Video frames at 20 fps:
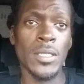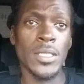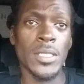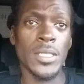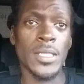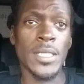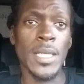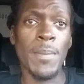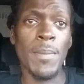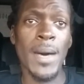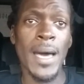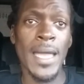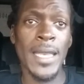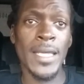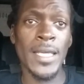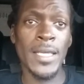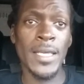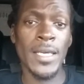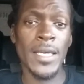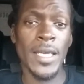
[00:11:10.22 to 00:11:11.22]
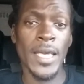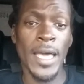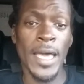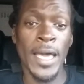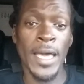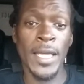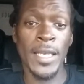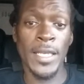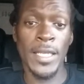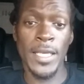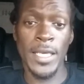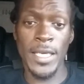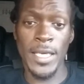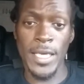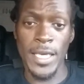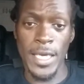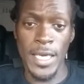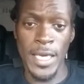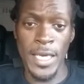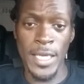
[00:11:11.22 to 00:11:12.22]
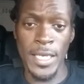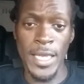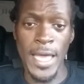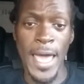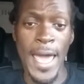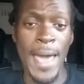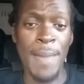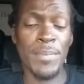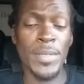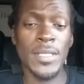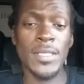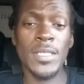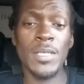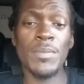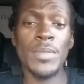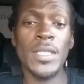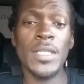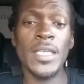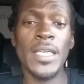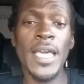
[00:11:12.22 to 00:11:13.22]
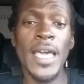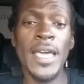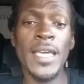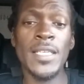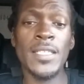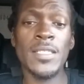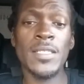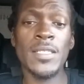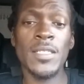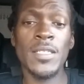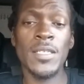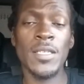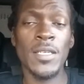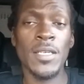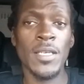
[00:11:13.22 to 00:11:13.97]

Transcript: Somebody, and it happens to be the case